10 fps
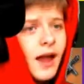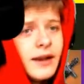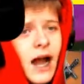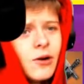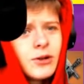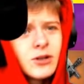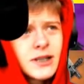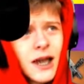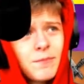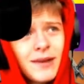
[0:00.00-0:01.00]
Now,
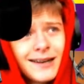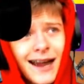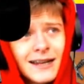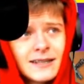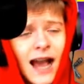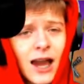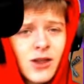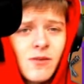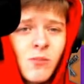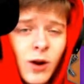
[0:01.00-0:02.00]
using a P90 is
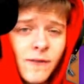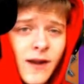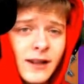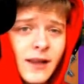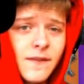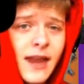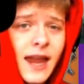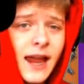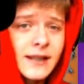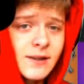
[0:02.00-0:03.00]
actually more effective
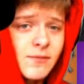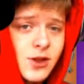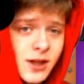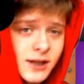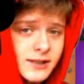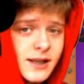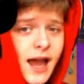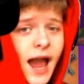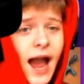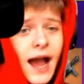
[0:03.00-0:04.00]
in SMGs,
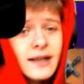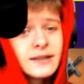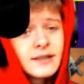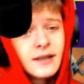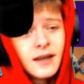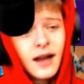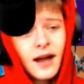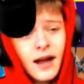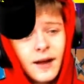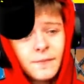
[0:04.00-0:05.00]
as
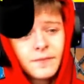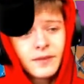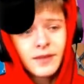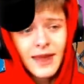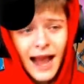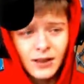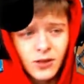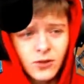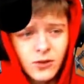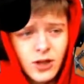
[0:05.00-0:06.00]

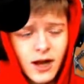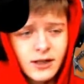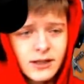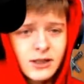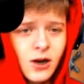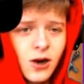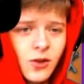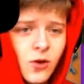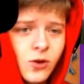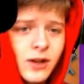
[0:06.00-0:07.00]
tactical shotguns are
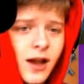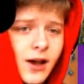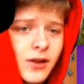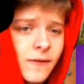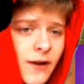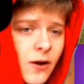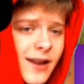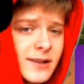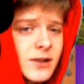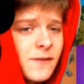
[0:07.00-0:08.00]
the only other
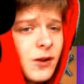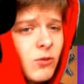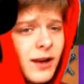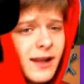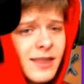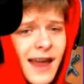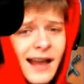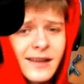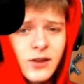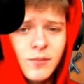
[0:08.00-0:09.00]
variant. So if they're running
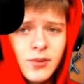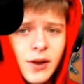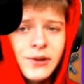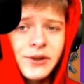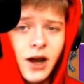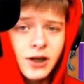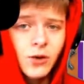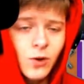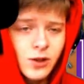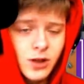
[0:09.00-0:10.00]
attack, they're probably not going
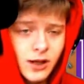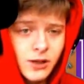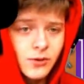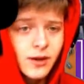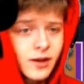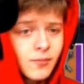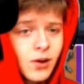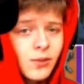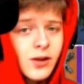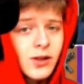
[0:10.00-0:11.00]
to one-shot you,
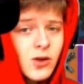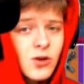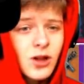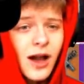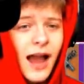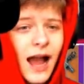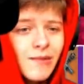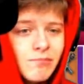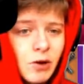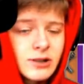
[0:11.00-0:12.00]
probably two-shot at
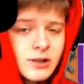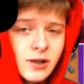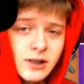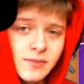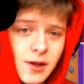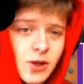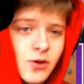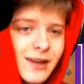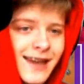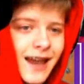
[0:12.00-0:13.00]
most. So make sure you
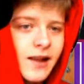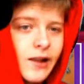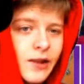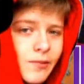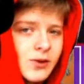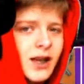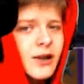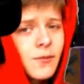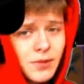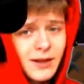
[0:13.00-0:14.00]
can get the most out of
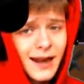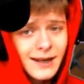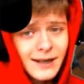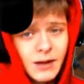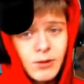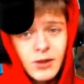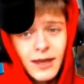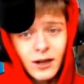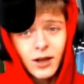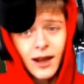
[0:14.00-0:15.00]
your P90 damage, get a lot of